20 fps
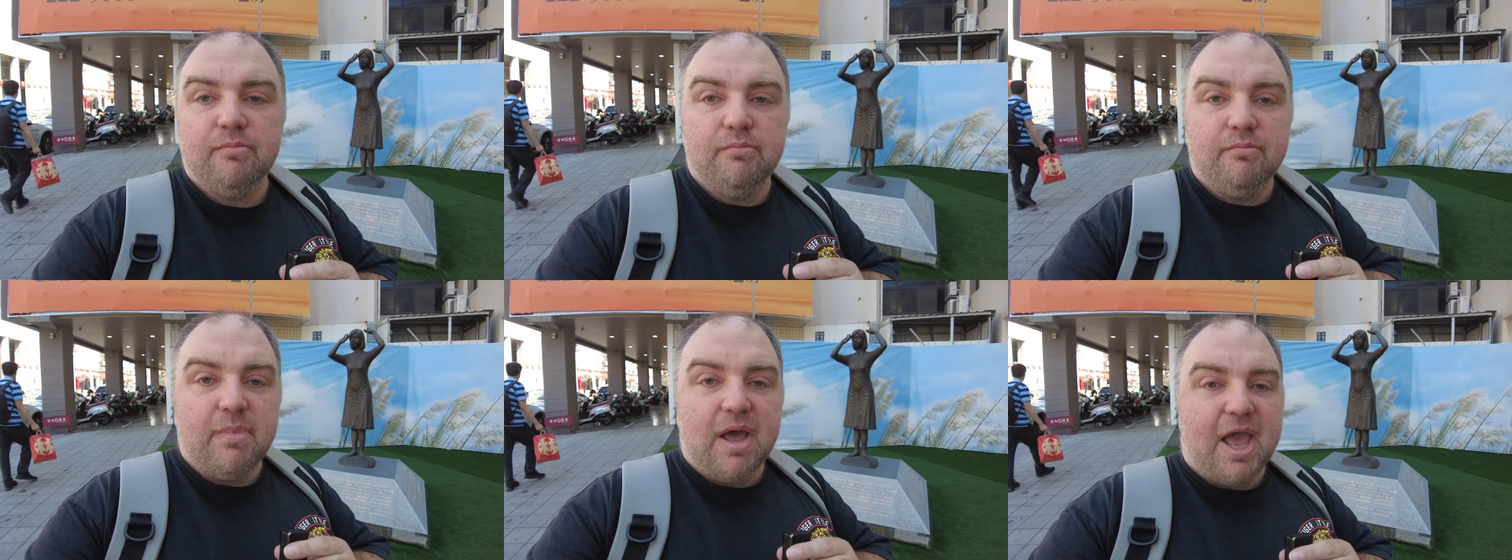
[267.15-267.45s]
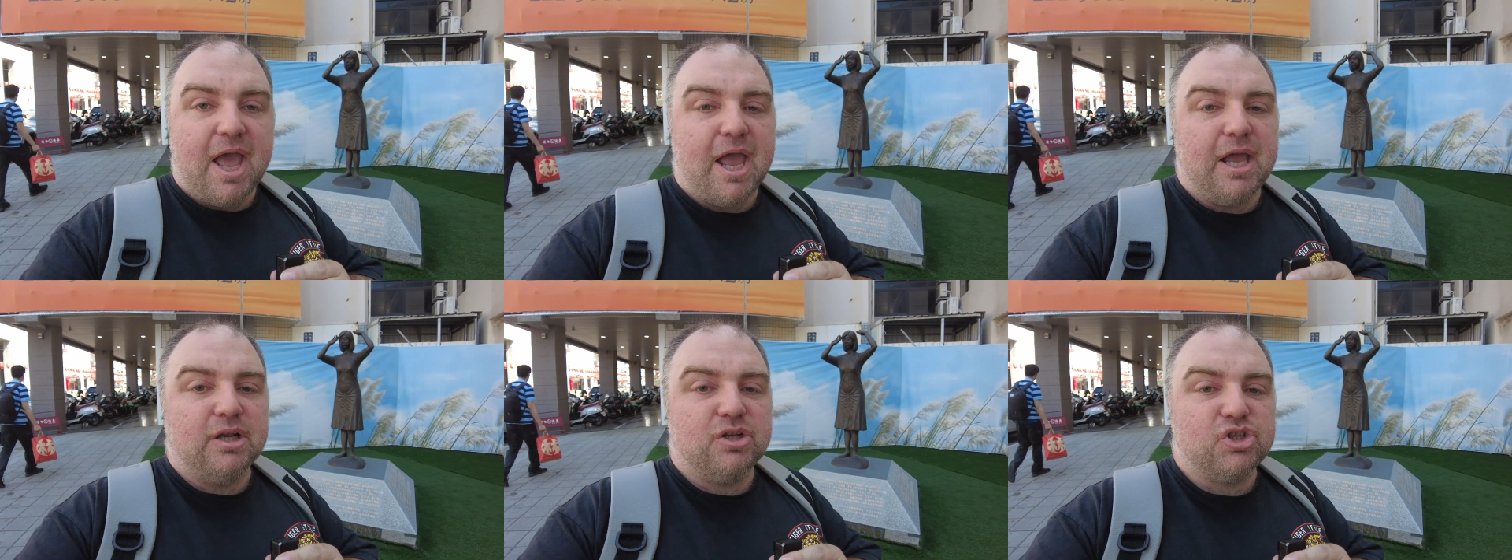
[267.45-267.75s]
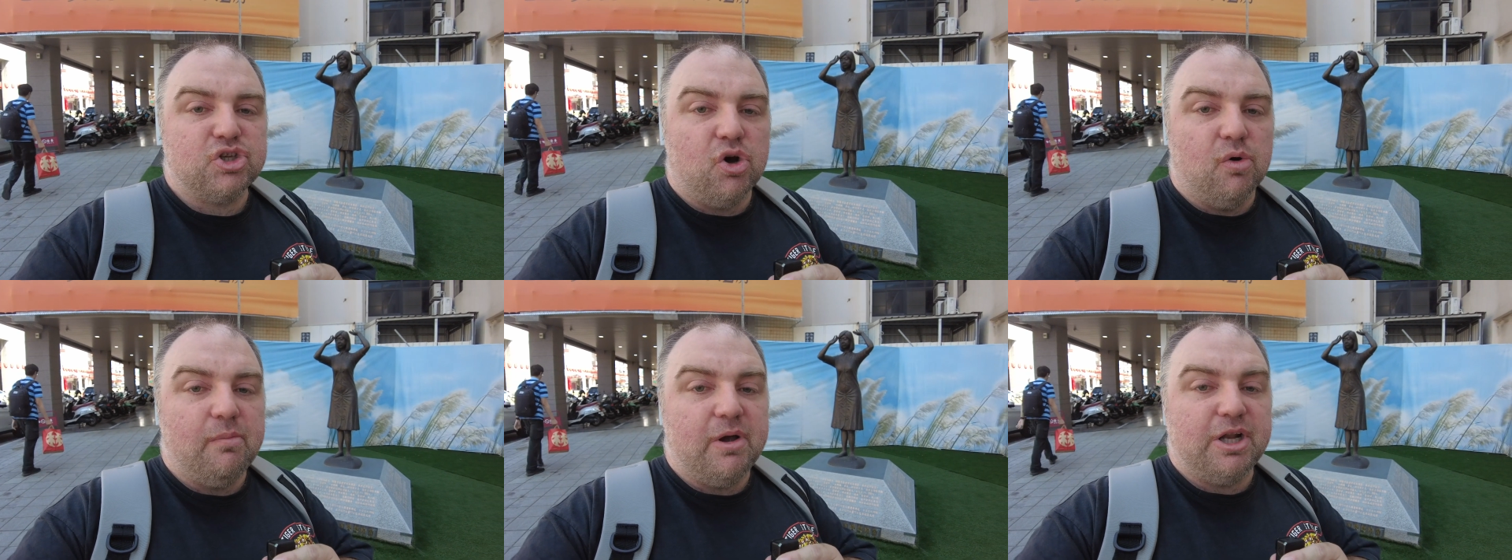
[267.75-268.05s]

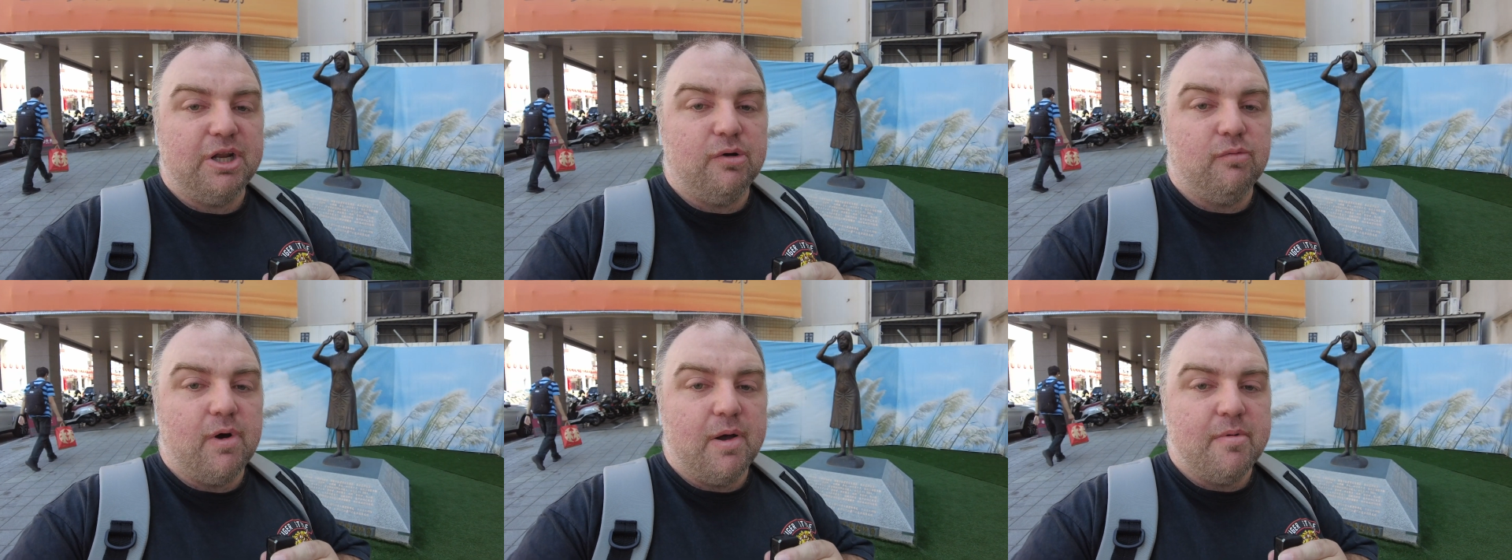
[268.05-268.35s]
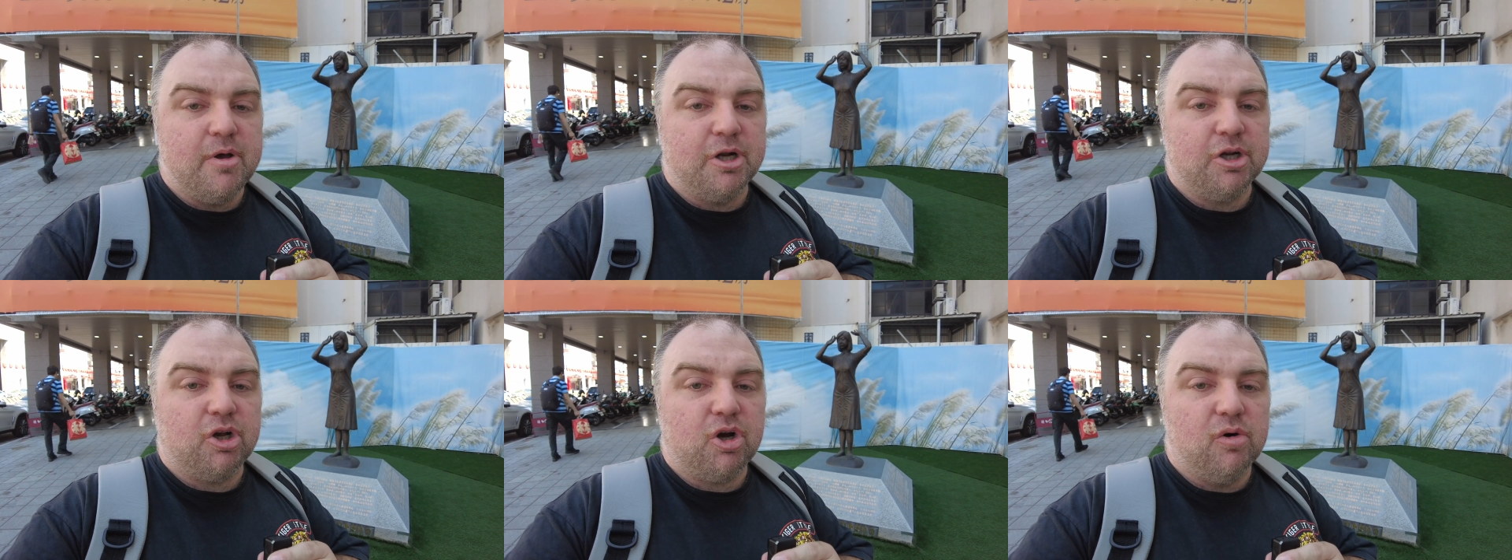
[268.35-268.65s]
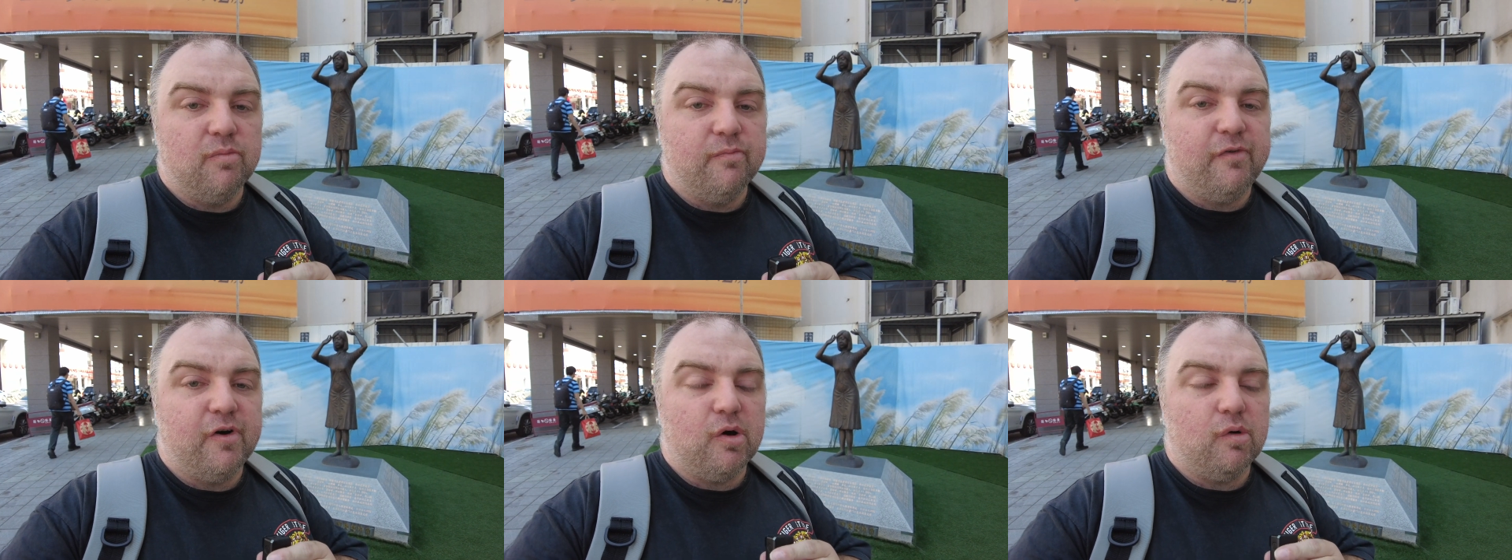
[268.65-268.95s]
made so many women
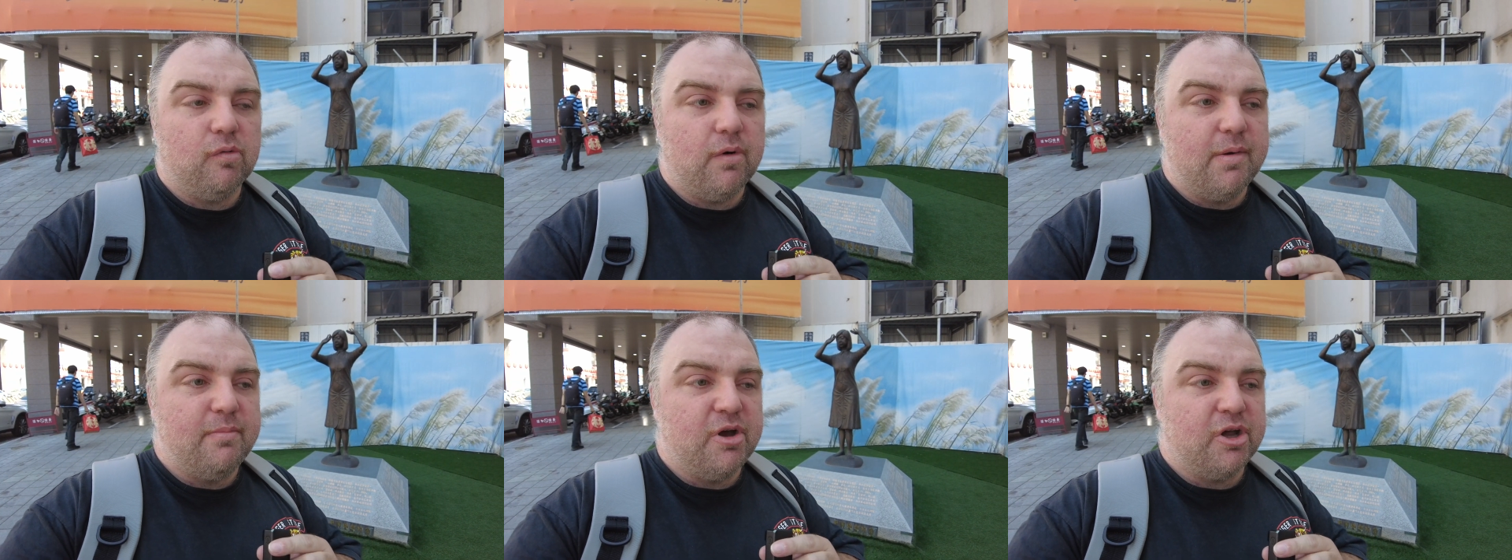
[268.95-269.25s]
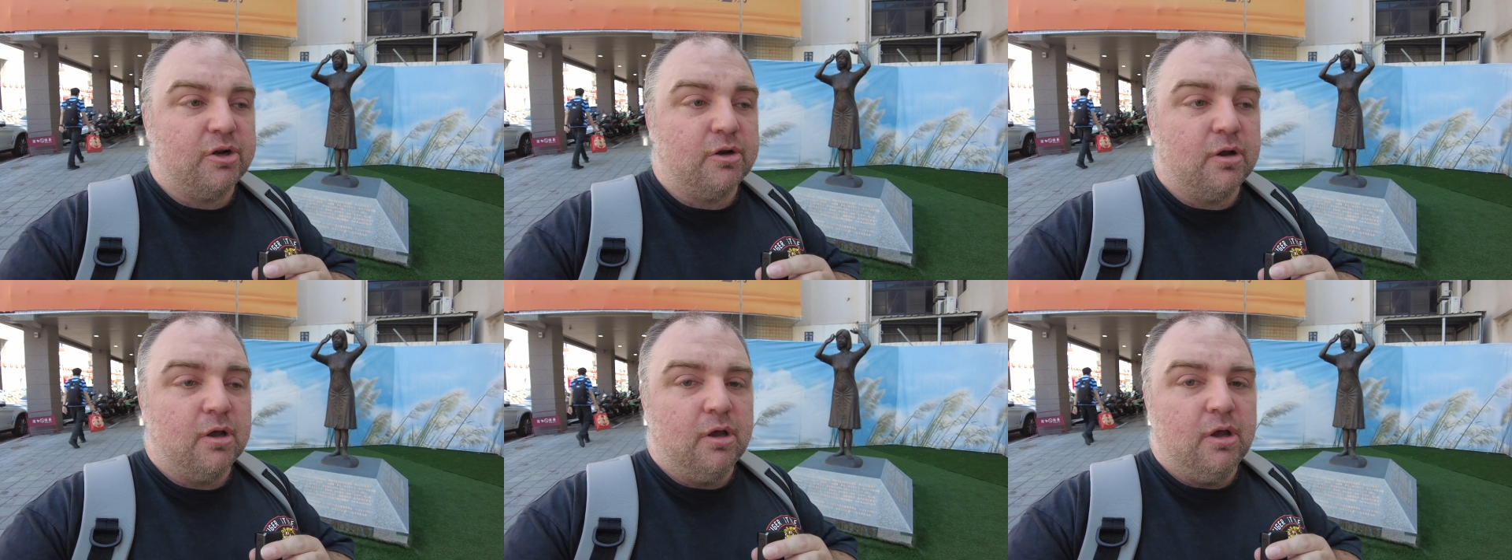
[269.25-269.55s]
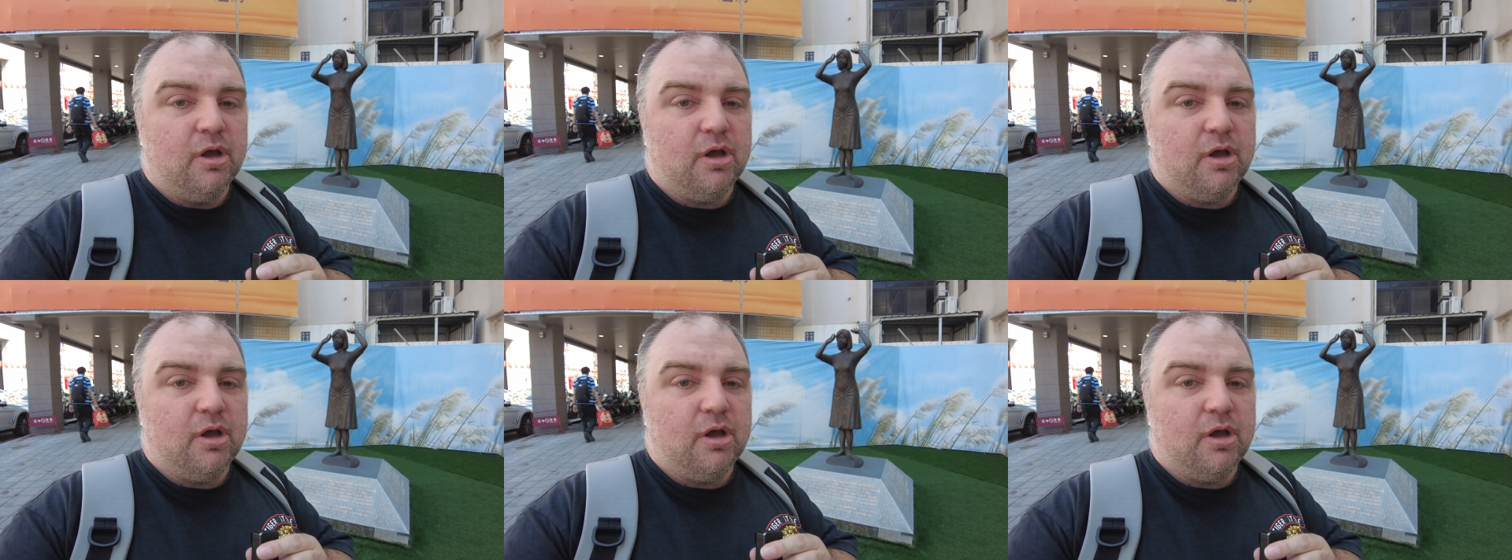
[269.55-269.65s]
comfort women,